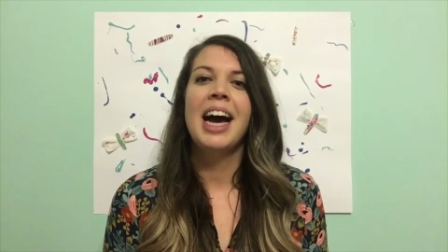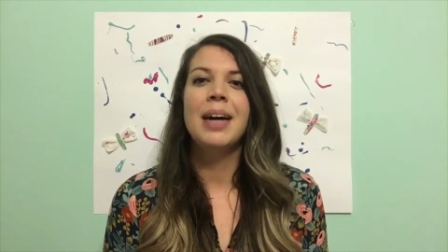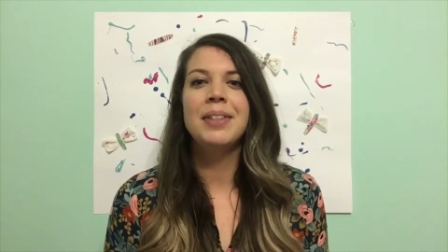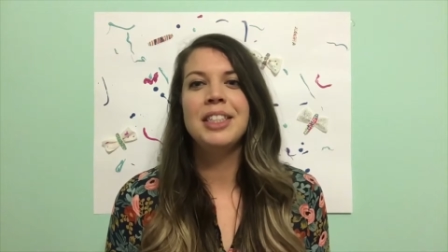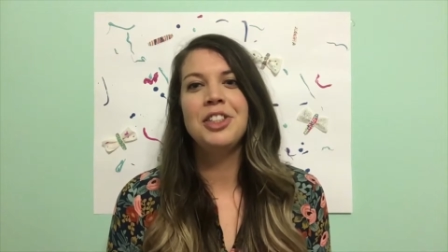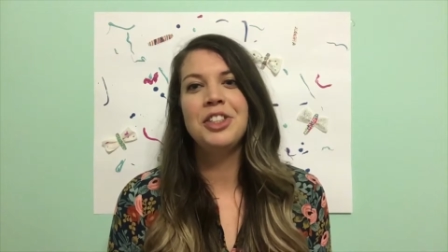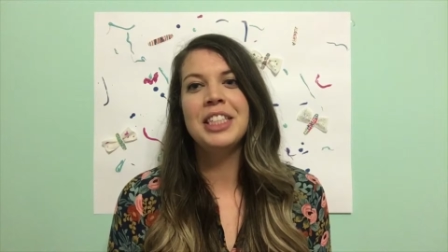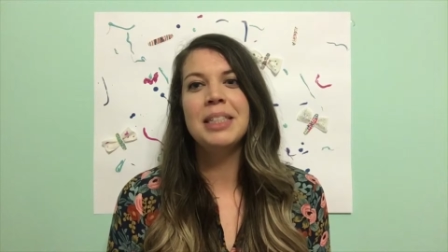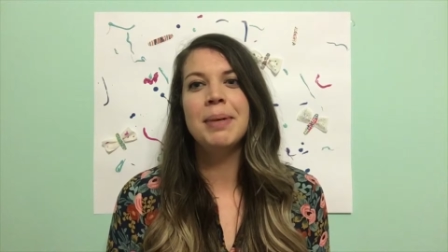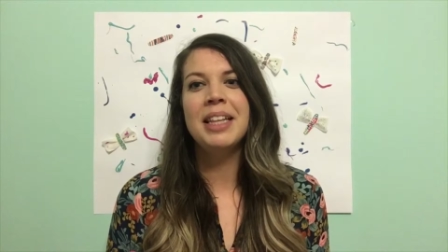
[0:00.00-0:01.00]
I was
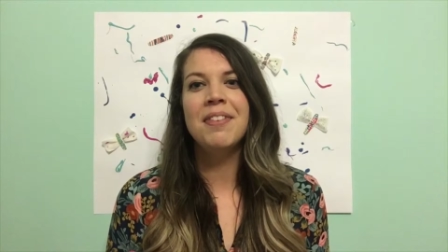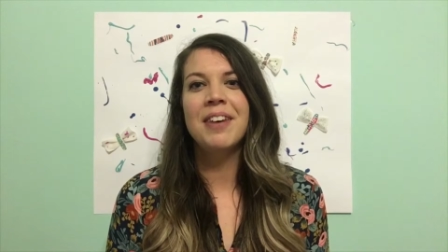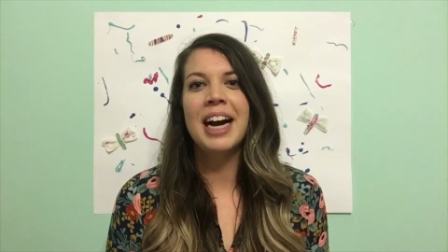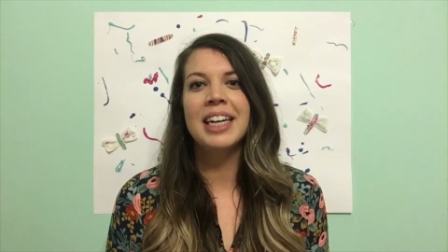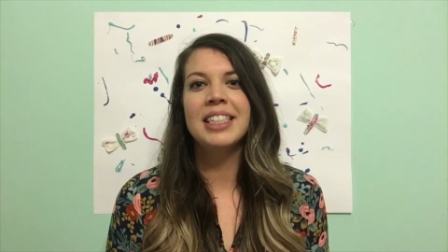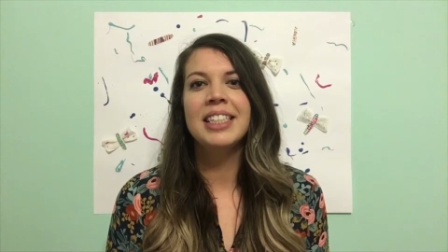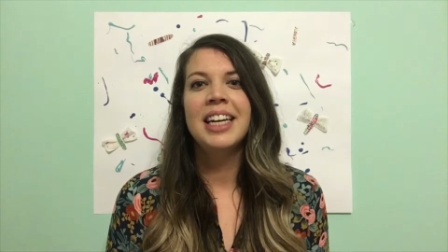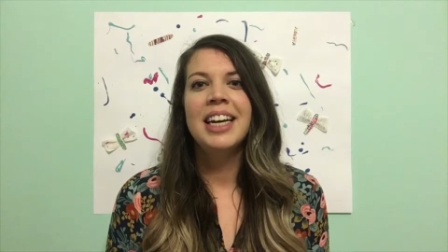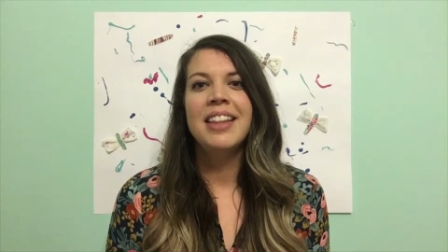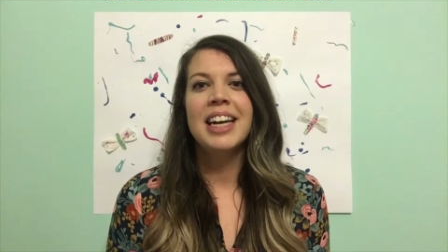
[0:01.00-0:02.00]
intrigued by the fact
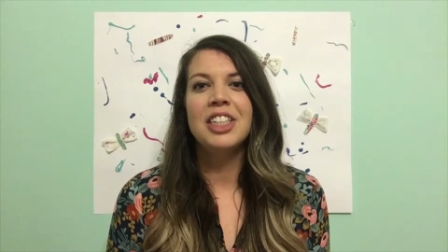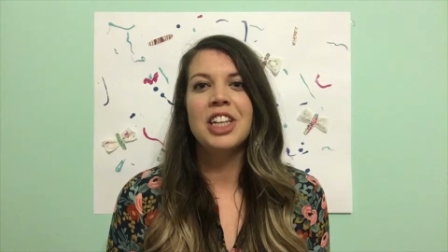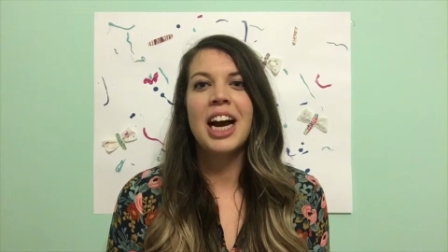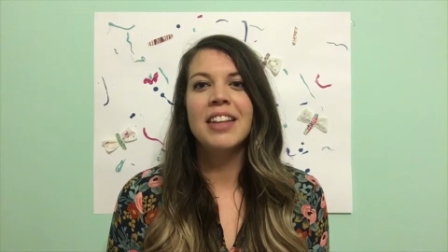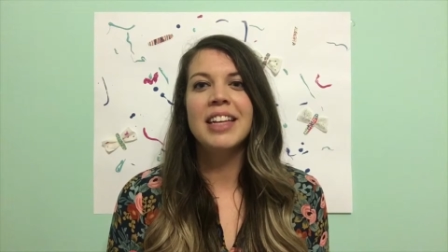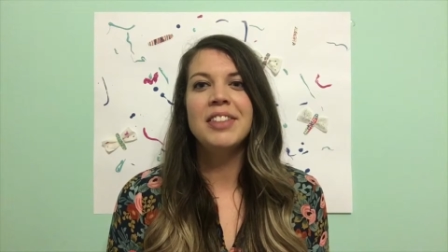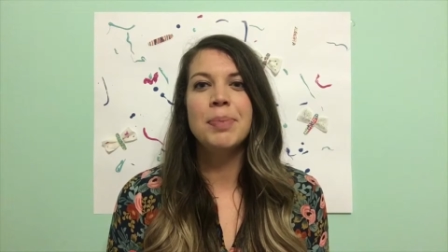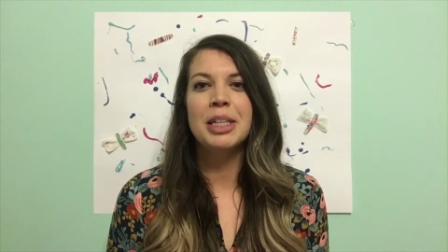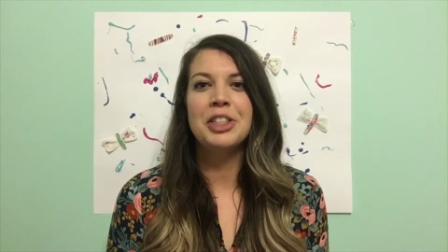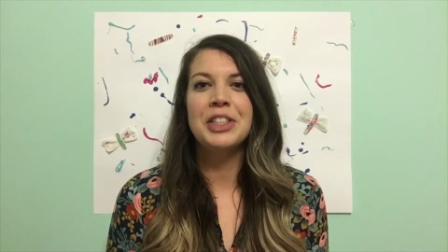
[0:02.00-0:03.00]
that child life
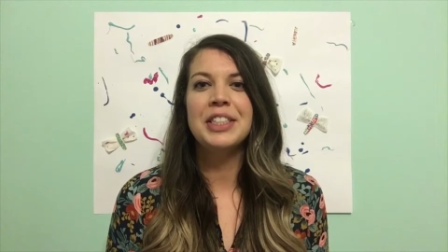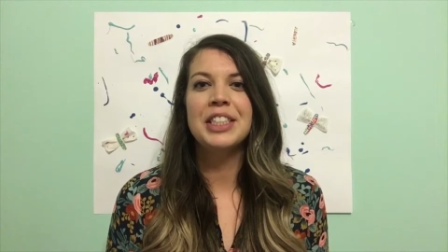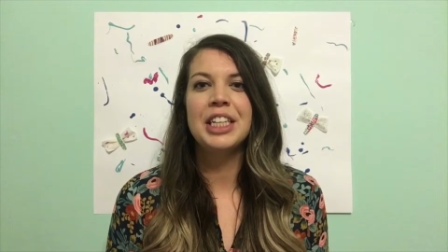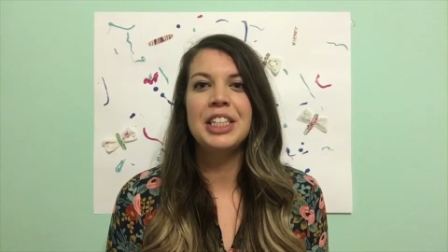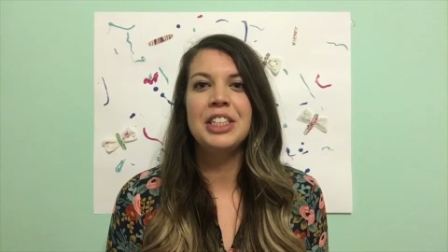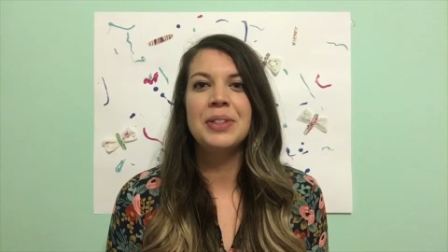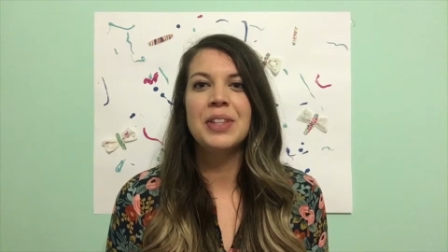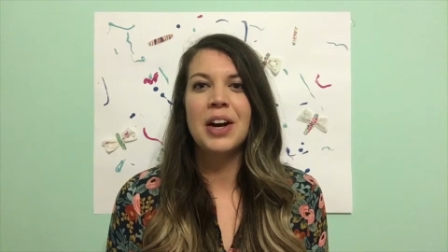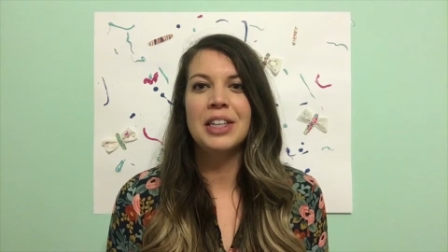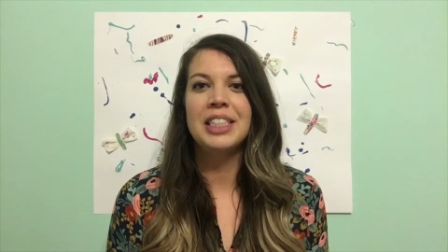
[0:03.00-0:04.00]
specialists can use
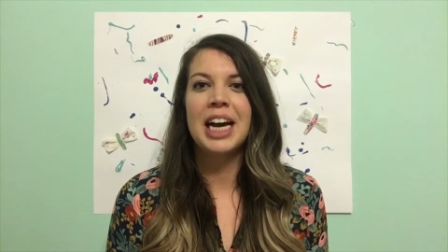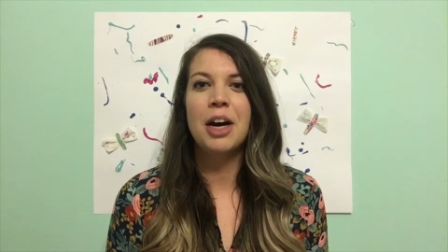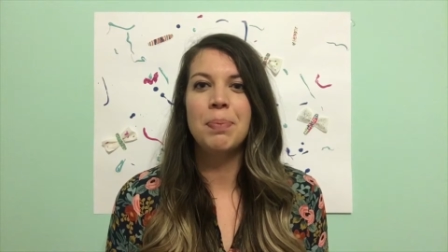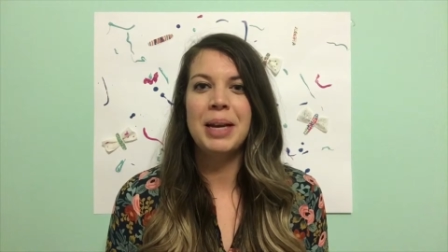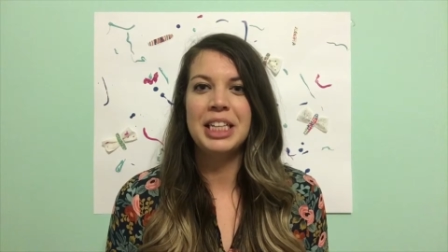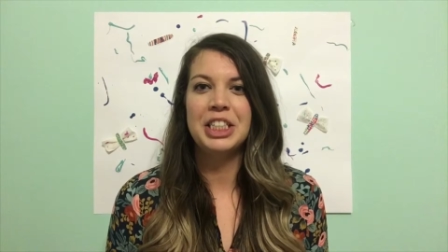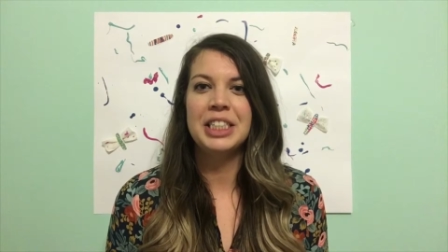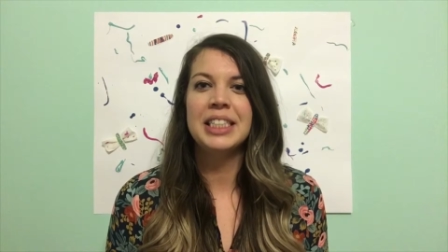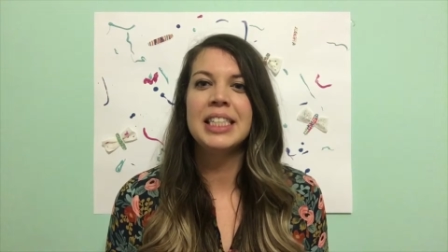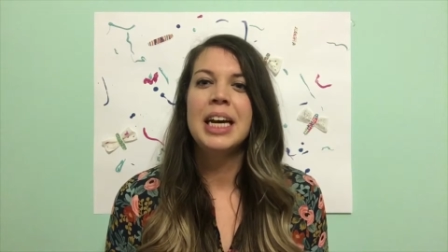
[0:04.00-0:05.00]
art to help
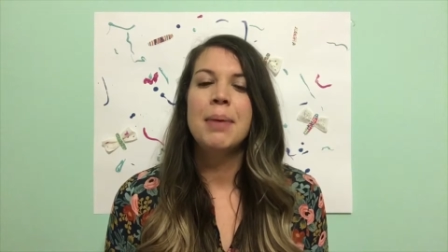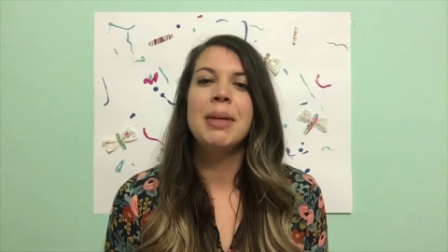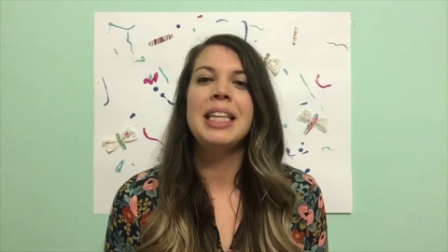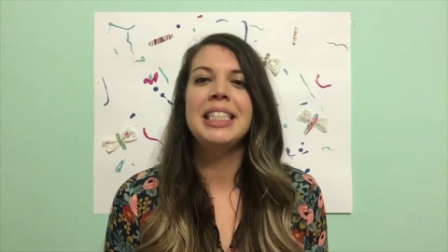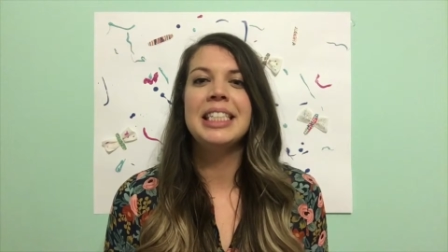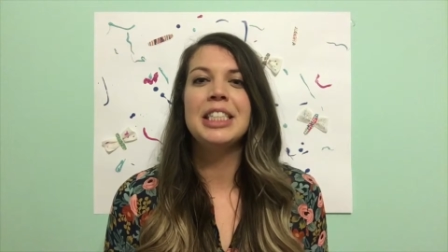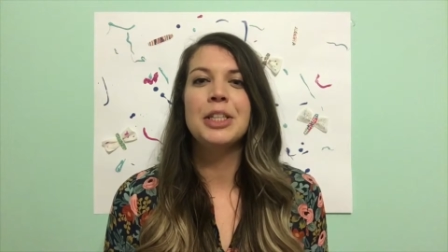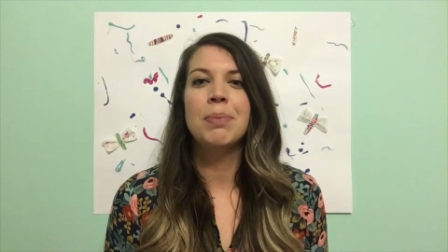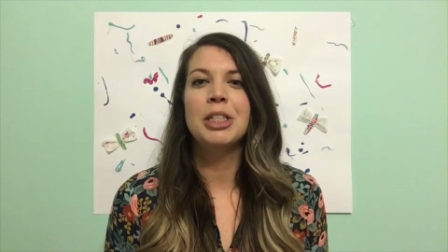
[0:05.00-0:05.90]
patients, but they did so